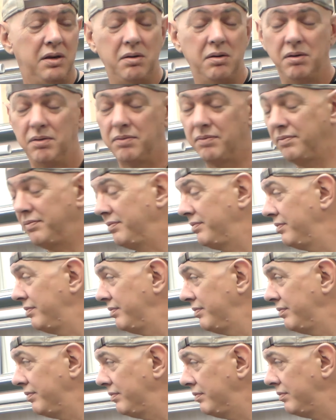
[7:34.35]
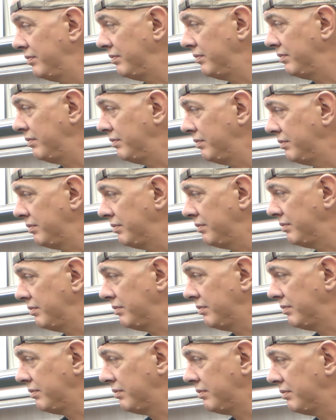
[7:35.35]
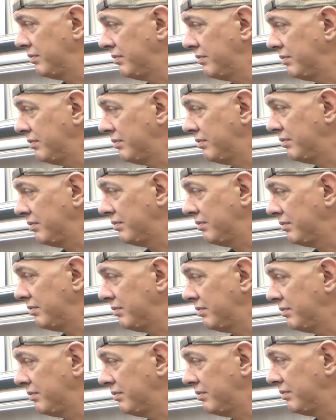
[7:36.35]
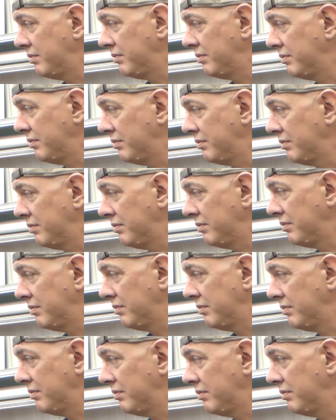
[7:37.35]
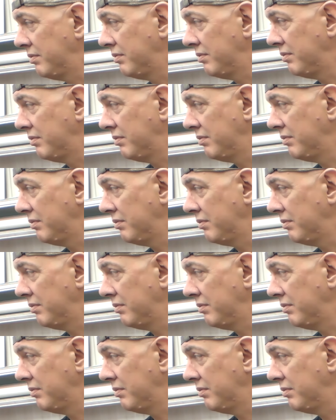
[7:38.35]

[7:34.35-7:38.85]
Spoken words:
No words are spoken by the person on screen.